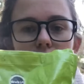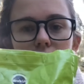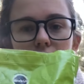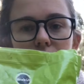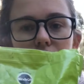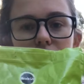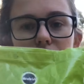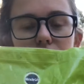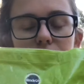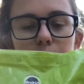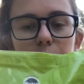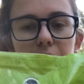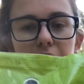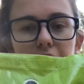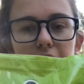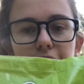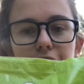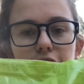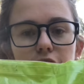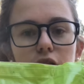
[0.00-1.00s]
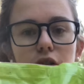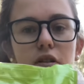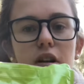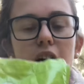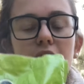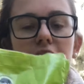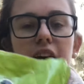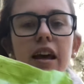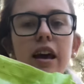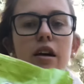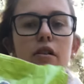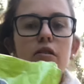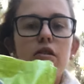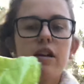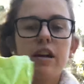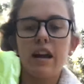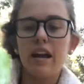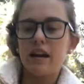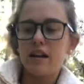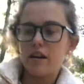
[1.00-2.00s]
this is plant food. I get
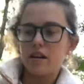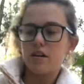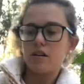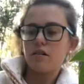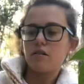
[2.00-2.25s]
organic